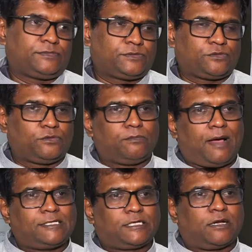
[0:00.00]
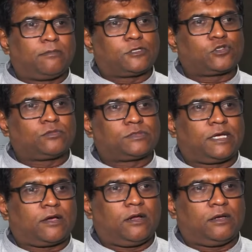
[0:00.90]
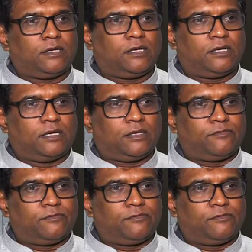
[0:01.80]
So magical mushrooms, they call,